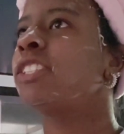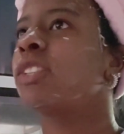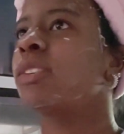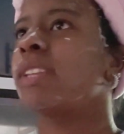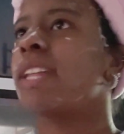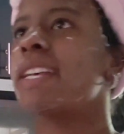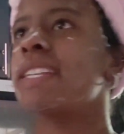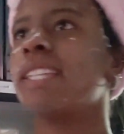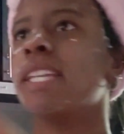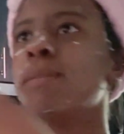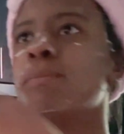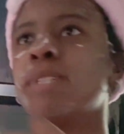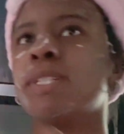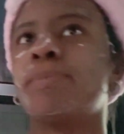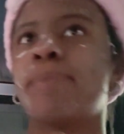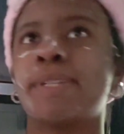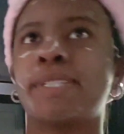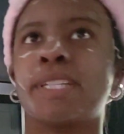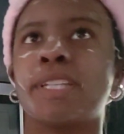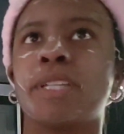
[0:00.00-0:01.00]
show that same
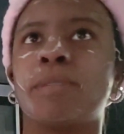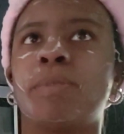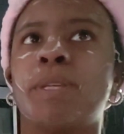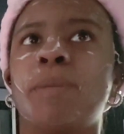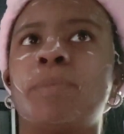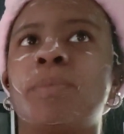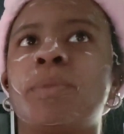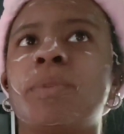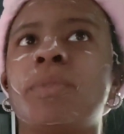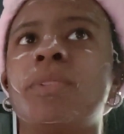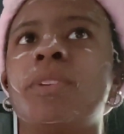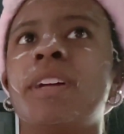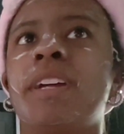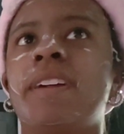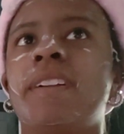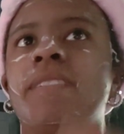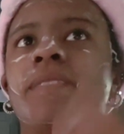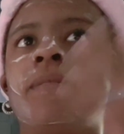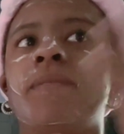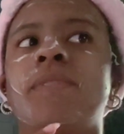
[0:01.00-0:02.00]
respect to other people,
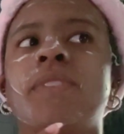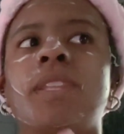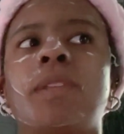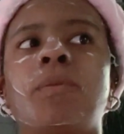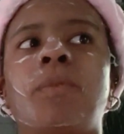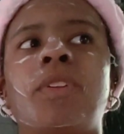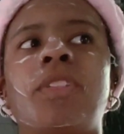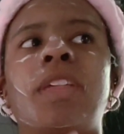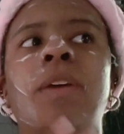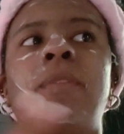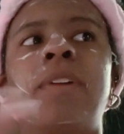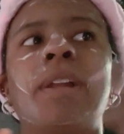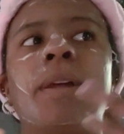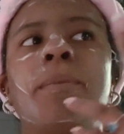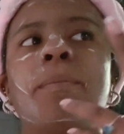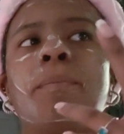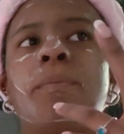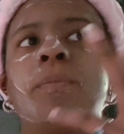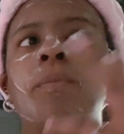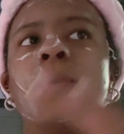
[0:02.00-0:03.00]
whether they
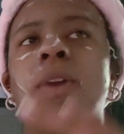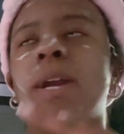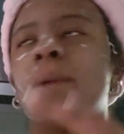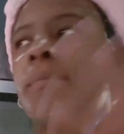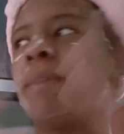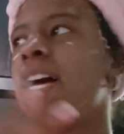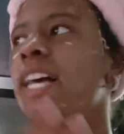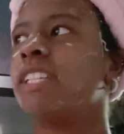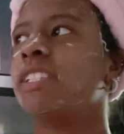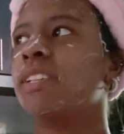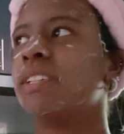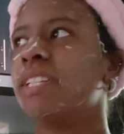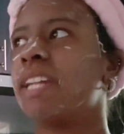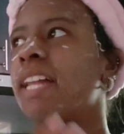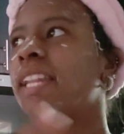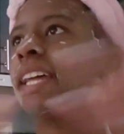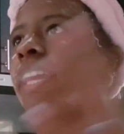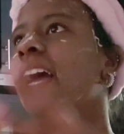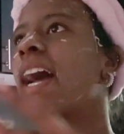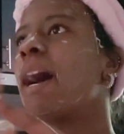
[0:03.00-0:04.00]
want to wear a mask or
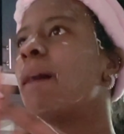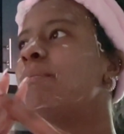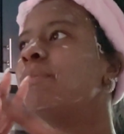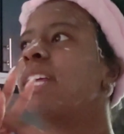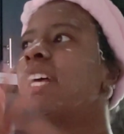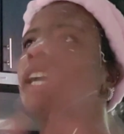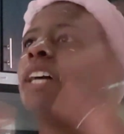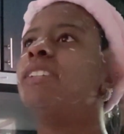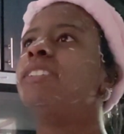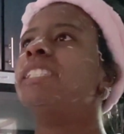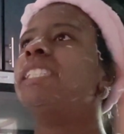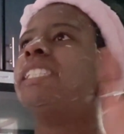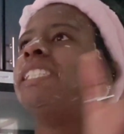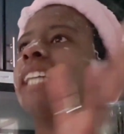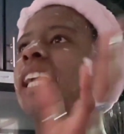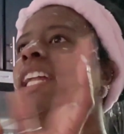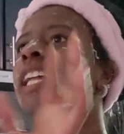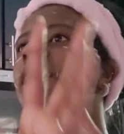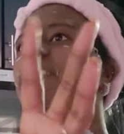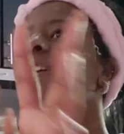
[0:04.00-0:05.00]
not. Like, I'm not
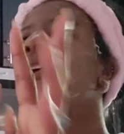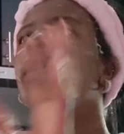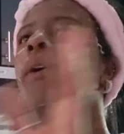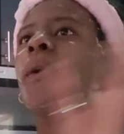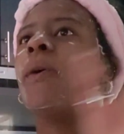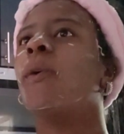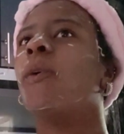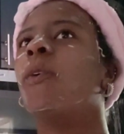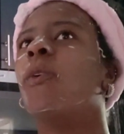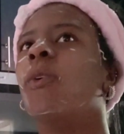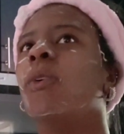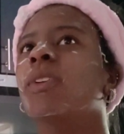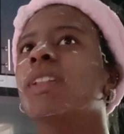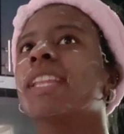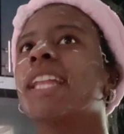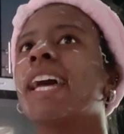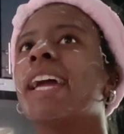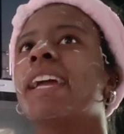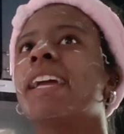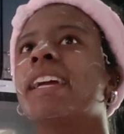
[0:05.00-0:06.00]
understanding the whole
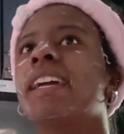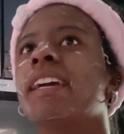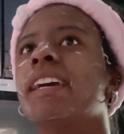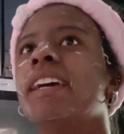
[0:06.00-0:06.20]
like